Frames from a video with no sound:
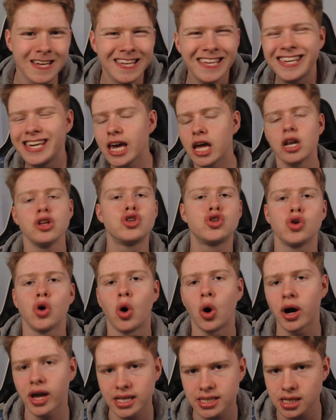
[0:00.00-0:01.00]
get a
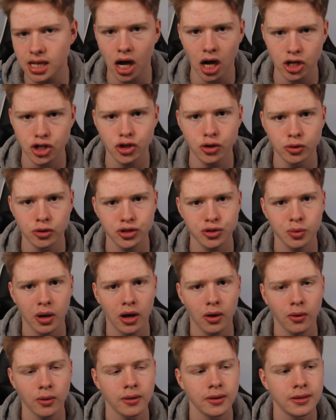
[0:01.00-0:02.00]
draw against Arsenal as
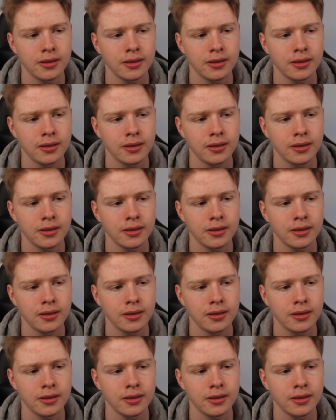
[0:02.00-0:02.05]
well?